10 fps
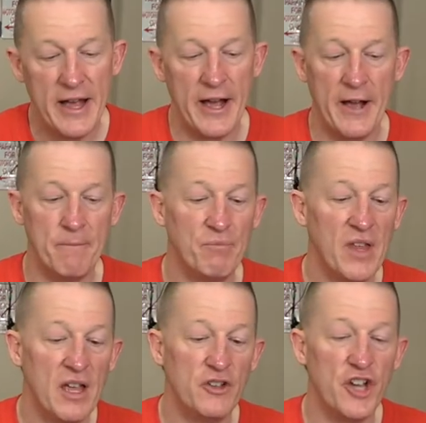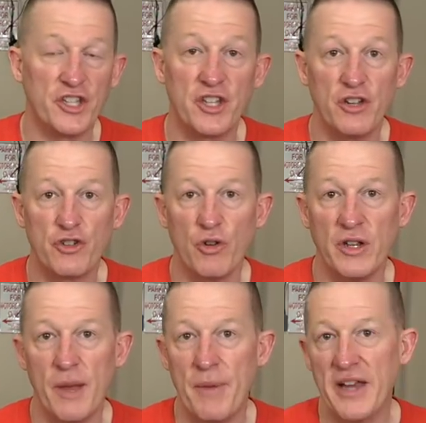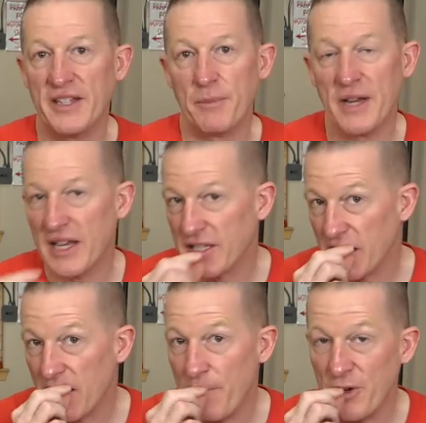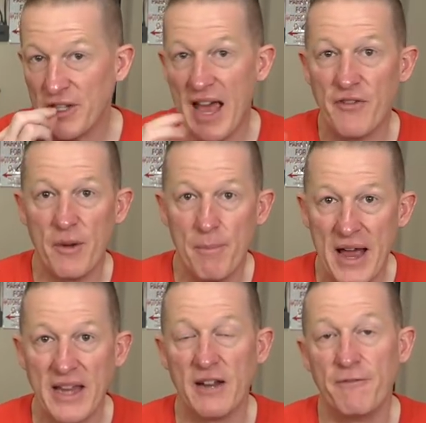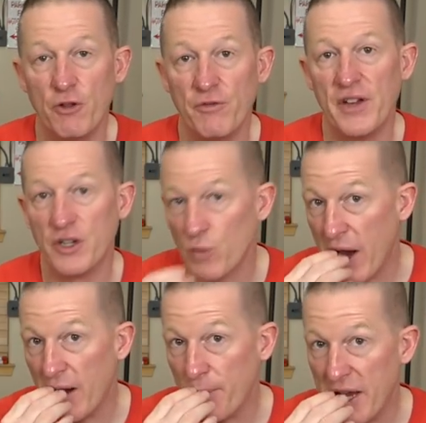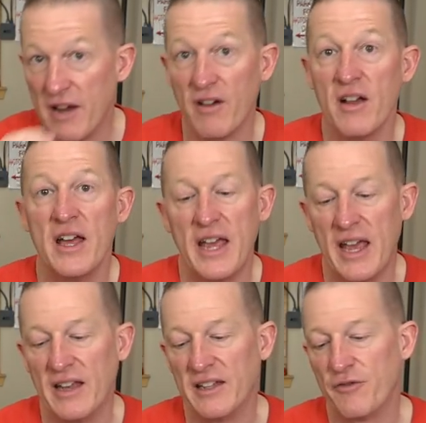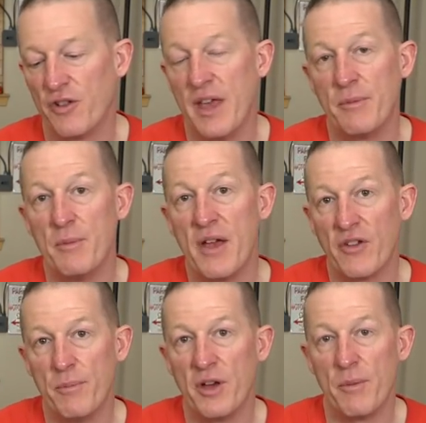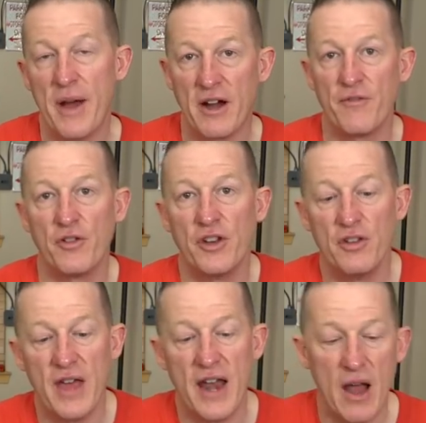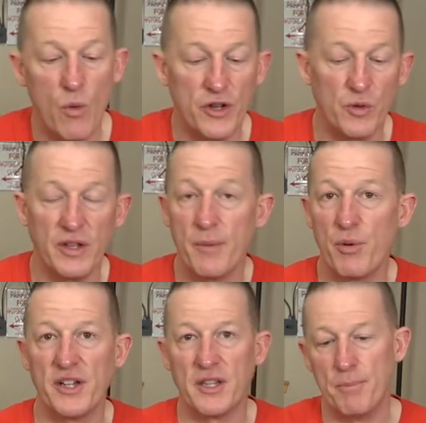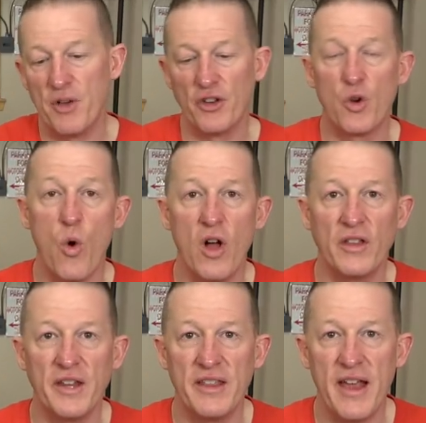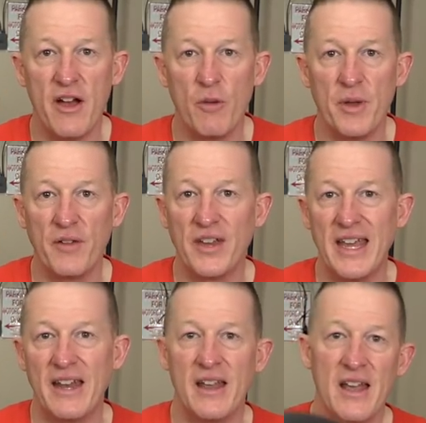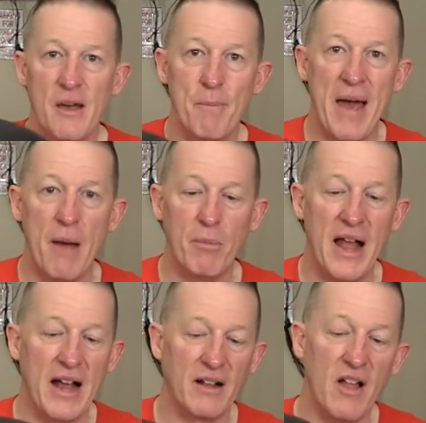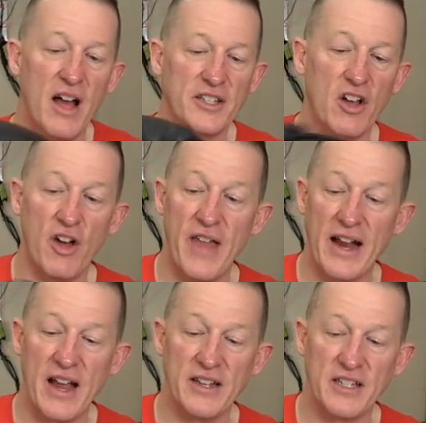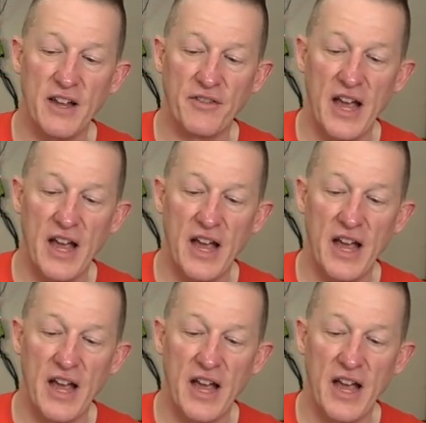um, just truly amazing because I'm used to having a mic and a full face right up here. And for them to be able to build a microphone to do that, I was really impressed. The build quality of the helmet, again, matte black gloss, all that kind of stuff,